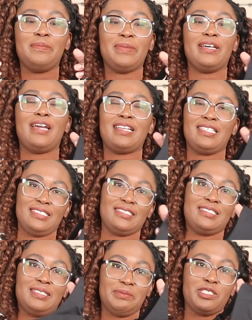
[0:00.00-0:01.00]
but I
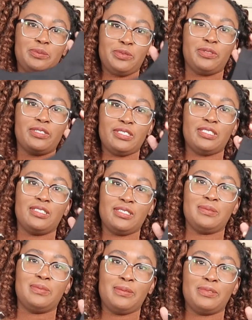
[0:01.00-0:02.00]
need some support
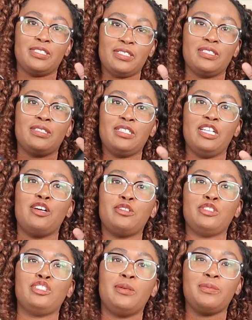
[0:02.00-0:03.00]
to be able to, you
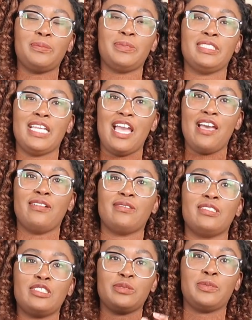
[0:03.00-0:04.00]
know, jump up and
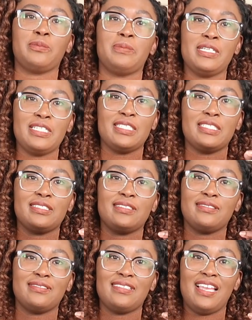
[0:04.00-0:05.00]
down and do burpees,
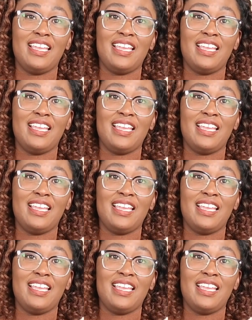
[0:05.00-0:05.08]
and